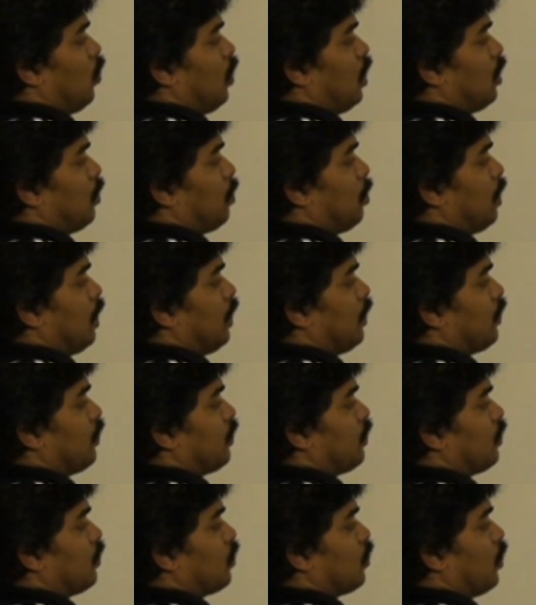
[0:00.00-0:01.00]
1 plus
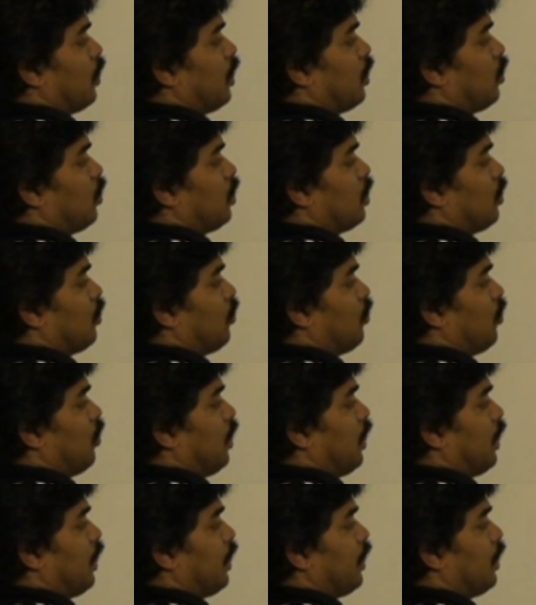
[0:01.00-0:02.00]
square root of
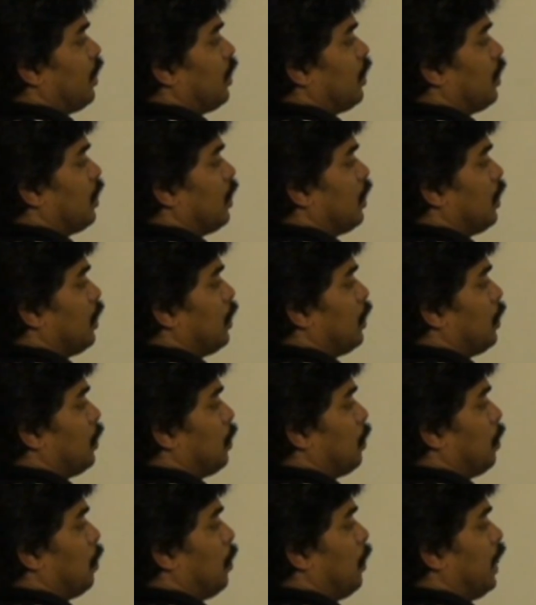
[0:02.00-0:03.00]
phi
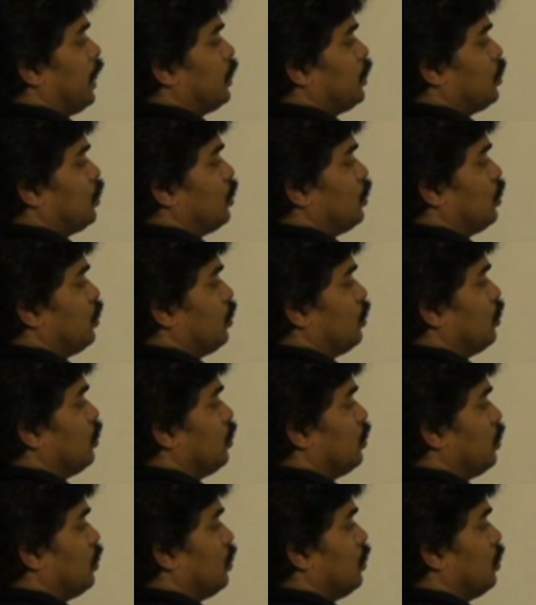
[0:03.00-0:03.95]
by 2